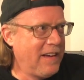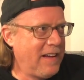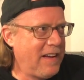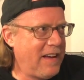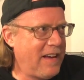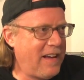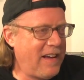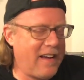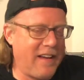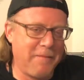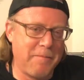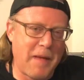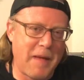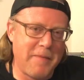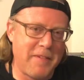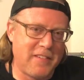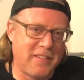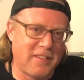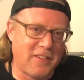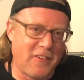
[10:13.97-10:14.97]

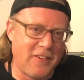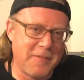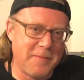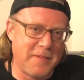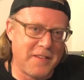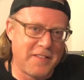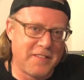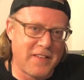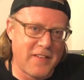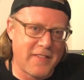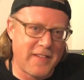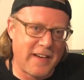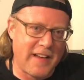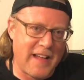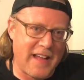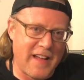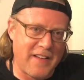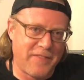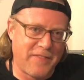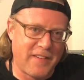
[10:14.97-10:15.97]
Maybe this has always been a
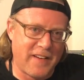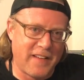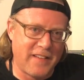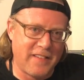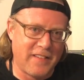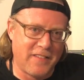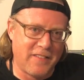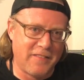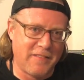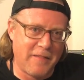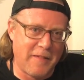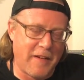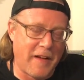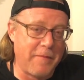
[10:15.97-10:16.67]
7.5, and I don't remember.